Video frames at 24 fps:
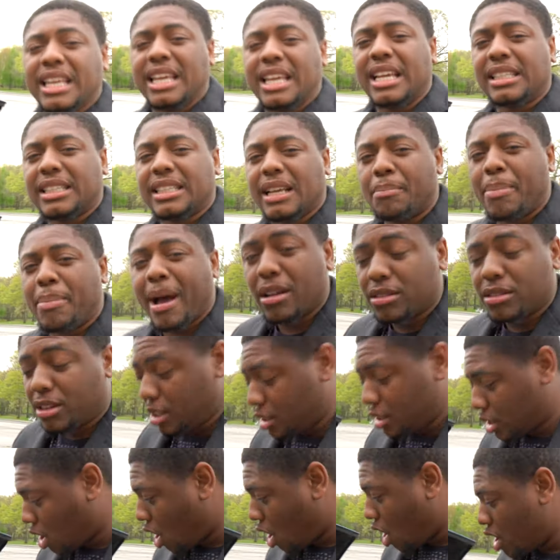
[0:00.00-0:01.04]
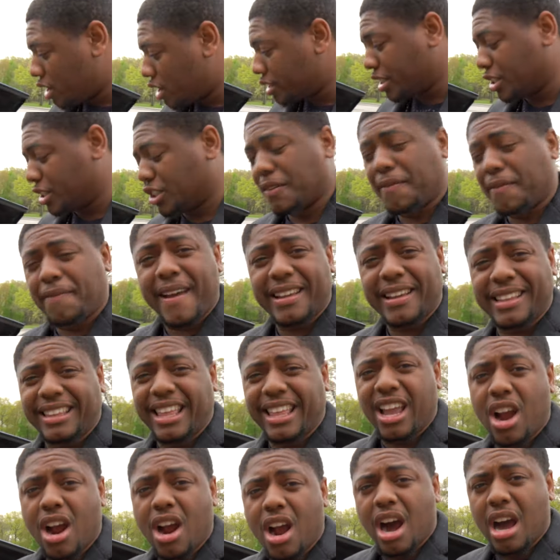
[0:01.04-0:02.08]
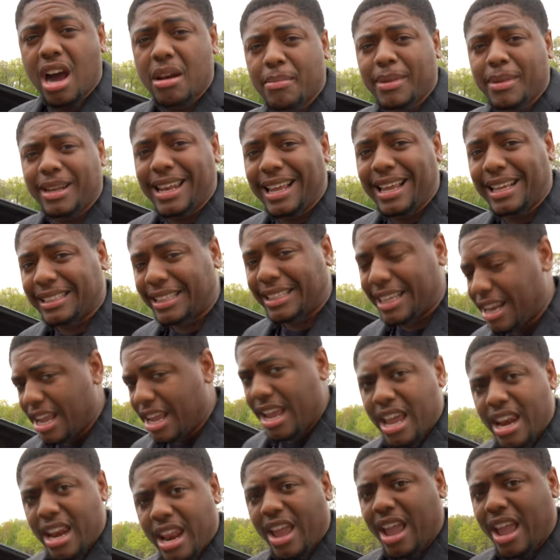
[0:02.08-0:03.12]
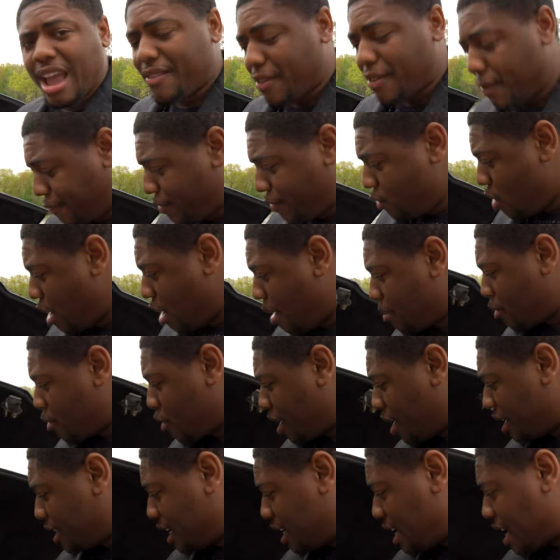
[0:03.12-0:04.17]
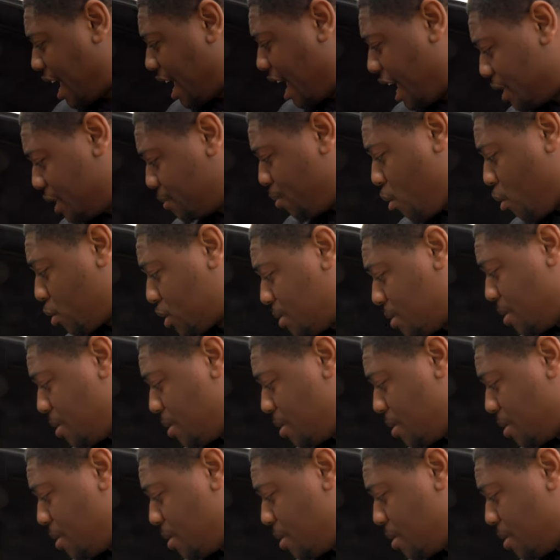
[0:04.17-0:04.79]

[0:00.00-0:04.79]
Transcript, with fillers: things about these cars is the fact that they are unmolested. Now you have a few upgrades here that he spoke